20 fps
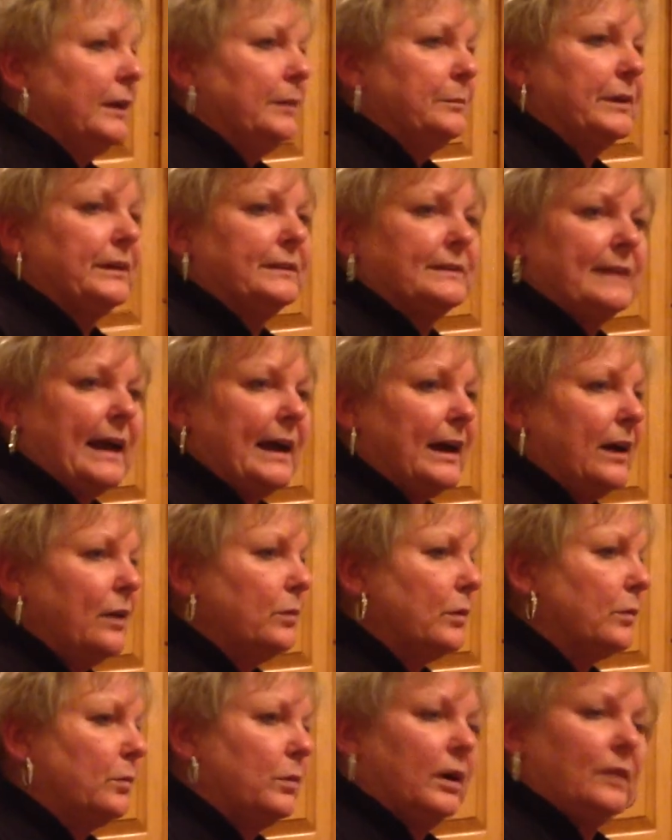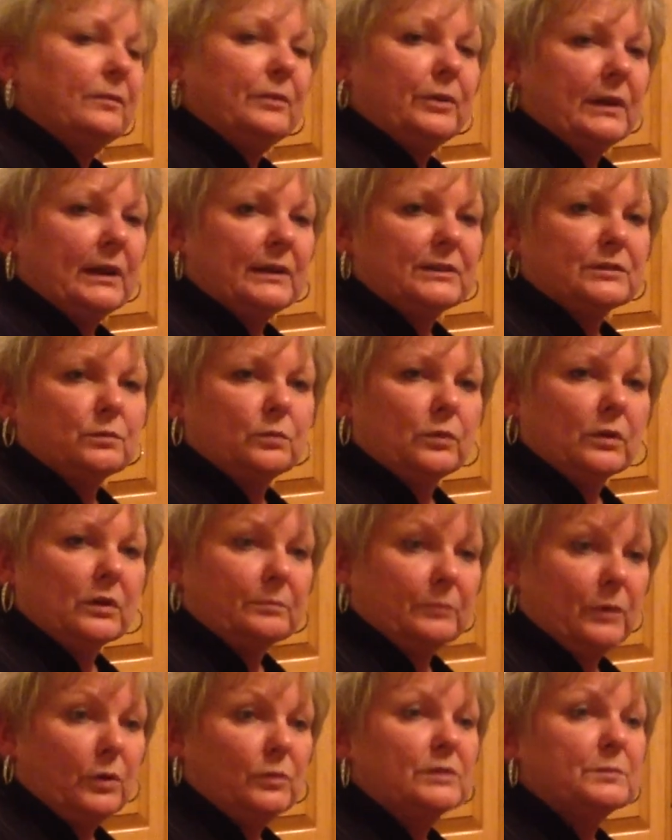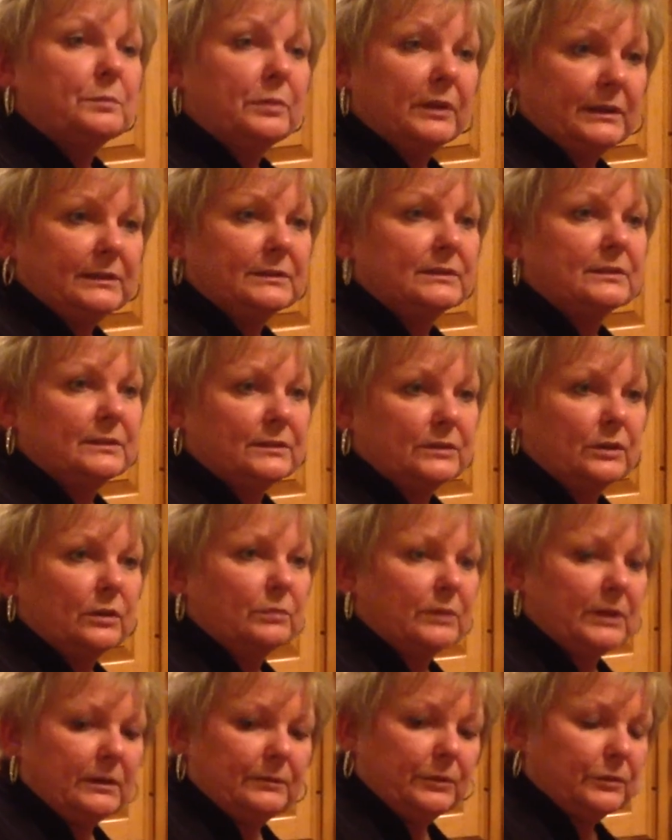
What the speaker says: But Dow or wherever you guys work, most places don't give